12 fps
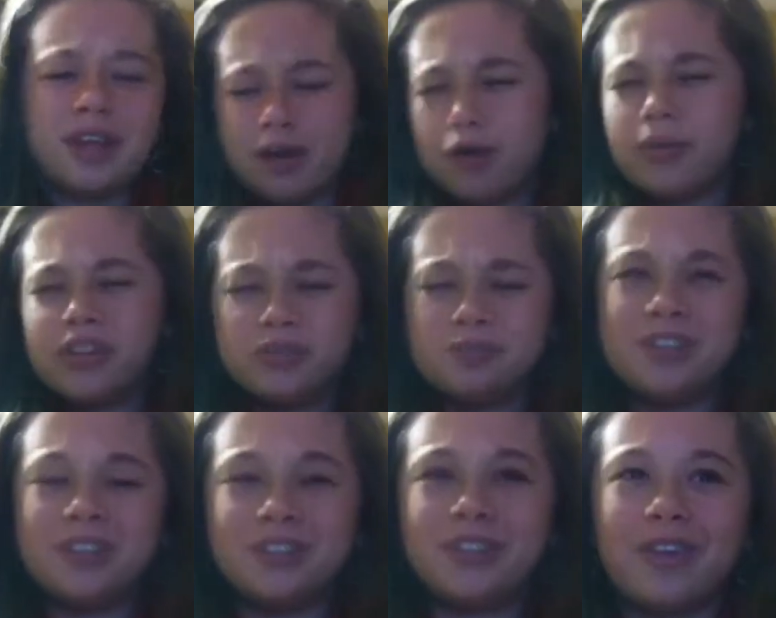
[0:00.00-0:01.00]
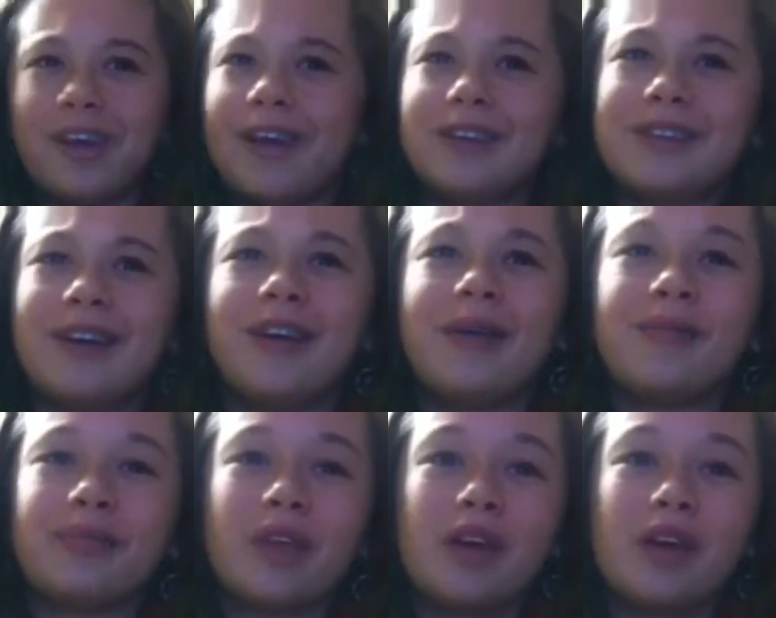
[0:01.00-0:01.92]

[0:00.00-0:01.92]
It always beats the next time,